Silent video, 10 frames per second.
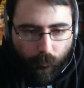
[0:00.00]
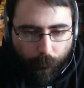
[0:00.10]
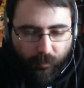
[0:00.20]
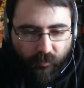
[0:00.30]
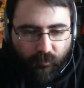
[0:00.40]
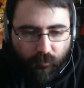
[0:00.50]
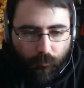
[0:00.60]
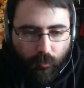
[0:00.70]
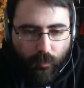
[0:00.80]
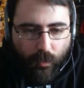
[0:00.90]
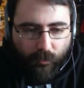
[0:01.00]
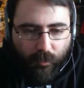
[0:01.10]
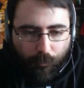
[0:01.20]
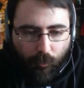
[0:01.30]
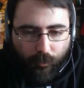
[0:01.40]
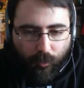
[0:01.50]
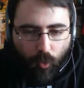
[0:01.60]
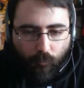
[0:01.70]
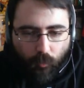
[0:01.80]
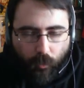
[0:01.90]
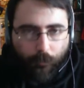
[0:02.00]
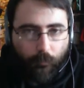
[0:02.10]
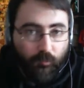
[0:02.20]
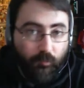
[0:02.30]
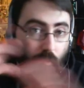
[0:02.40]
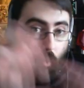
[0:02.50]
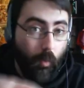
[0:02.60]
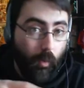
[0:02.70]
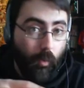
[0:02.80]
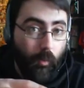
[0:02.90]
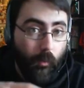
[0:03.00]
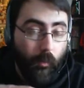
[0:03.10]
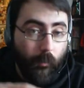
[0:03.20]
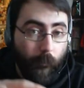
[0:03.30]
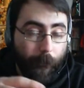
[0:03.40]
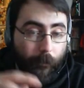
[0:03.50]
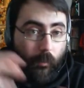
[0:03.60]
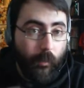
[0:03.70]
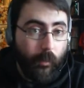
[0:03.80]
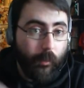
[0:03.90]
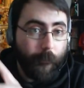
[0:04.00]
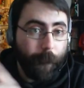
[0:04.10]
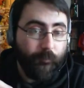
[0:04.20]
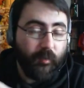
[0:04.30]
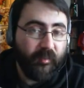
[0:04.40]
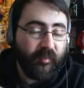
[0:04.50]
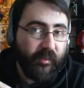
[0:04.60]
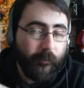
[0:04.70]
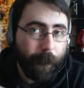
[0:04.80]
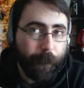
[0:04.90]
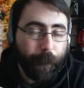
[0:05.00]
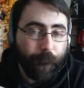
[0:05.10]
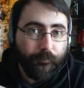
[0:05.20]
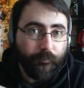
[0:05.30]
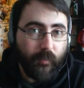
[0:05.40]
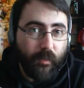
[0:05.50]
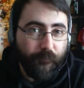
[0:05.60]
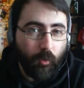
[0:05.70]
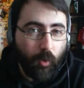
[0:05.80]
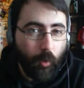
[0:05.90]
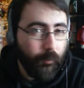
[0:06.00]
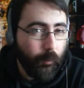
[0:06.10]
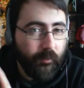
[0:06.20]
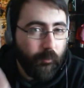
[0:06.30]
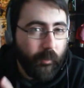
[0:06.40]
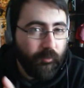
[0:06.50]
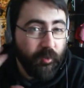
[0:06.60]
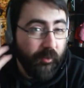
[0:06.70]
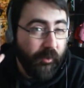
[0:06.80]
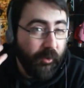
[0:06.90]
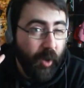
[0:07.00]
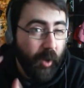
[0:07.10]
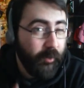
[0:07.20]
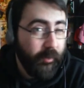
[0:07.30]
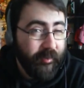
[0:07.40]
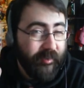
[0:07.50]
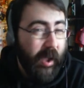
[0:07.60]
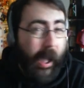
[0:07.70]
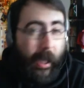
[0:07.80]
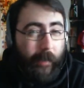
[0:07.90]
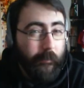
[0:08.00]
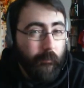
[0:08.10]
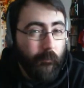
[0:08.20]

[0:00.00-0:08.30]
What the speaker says: but you got to keep looking over at the soul to see if you're going the right direction and that you're not going to die.